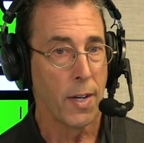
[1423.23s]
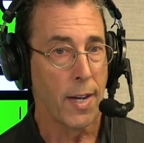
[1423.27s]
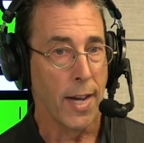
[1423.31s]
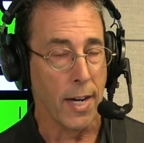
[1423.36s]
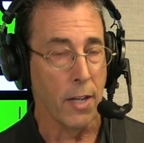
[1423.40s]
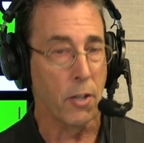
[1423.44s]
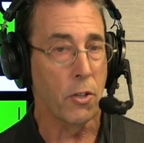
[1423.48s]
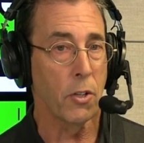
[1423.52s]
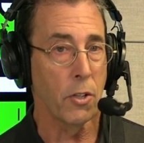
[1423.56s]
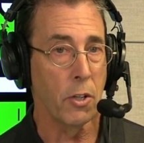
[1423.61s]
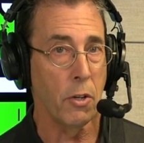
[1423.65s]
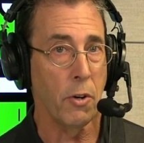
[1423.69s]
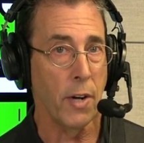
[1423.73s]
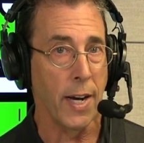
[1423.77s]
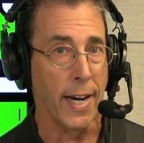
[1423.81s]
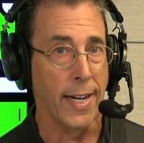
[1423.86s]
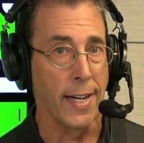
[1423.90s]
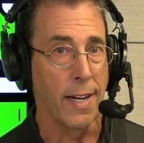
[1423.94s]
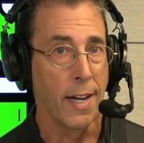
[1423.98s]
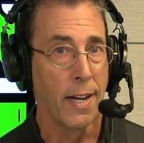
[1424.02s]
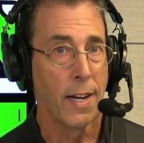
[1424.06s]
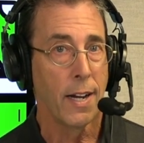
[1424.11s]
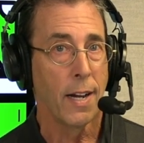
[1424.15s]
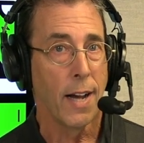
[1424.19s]

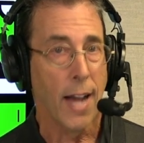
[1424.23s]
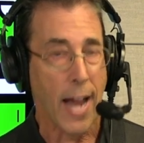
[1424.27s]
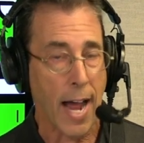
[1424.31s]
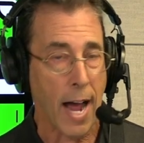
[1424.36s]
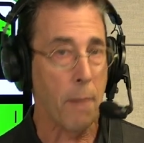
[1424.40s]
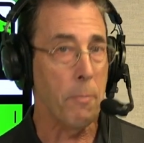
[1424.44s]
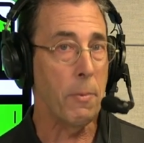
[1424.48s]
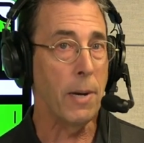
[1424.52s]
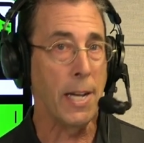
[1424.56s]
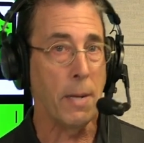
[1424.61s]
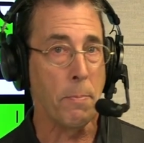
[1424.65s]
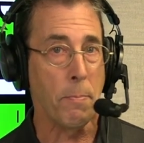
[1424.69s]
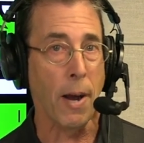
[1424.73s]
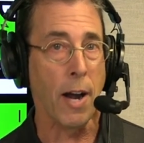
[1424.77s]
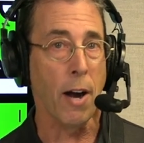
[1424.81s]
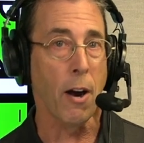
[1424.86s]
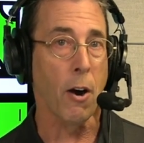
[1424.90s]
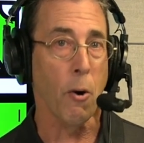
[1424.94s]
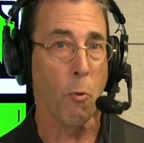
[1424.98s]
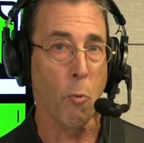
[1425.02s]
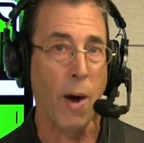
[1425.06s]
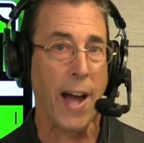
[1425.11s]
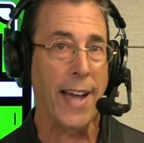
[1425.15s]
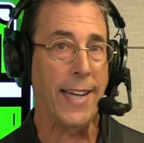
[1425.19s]
including how many
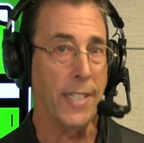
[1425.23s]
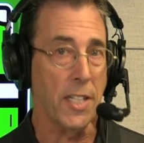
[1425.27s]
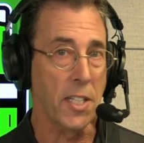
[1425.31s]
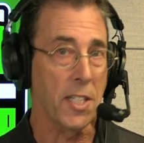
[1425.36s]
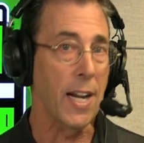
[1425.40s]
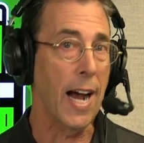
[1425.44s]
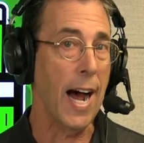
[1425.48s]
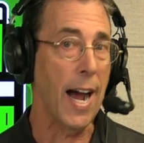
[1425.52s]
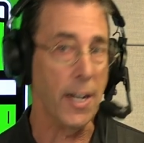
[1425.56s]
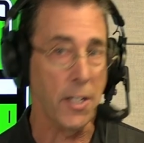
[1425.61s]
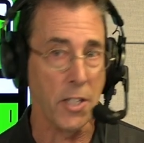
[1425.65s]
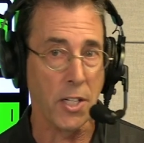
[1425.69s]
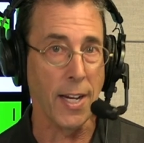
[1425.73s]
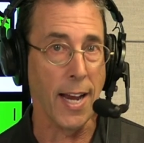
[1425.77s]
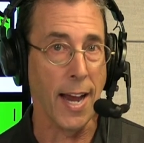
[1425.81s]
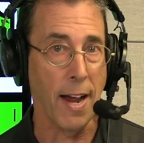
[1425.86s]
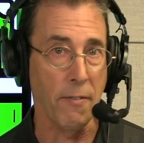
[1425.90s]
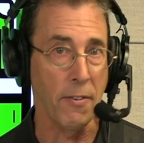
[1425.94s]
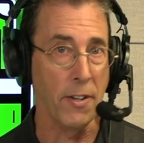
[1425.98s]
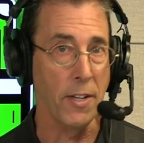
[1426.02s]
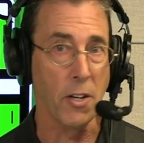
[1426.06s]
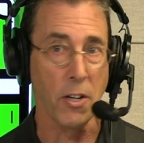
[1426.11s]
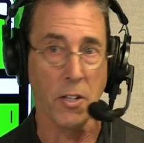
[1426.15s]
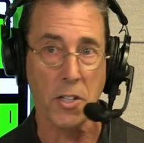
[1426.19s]
pair of white socks you
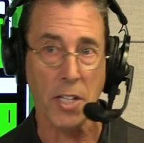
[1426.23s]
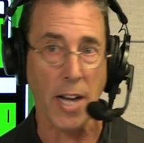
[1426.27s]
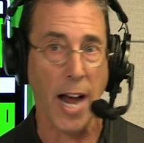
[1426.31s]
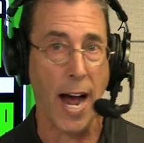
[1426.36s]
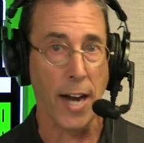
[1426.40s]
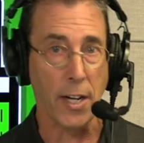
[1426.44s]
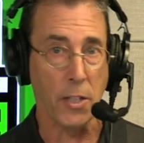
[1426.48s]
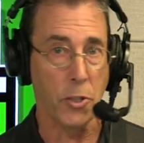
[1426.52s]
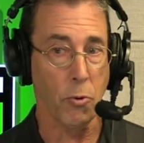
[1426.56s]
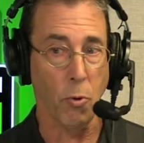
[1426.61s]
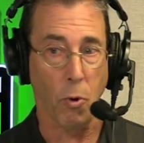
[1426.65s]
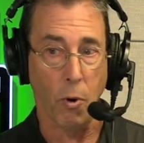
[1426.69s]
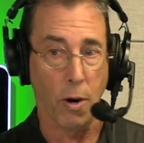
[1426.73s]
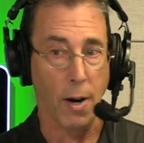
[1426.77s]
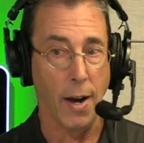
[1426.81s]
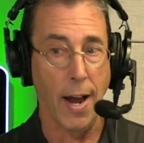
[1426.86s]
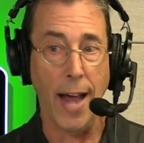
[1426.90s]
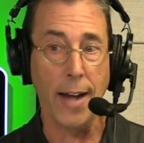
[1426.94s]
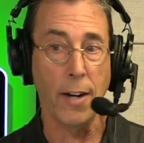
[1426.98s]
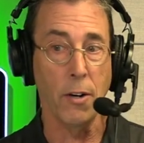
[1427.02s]
have in your sock drawer.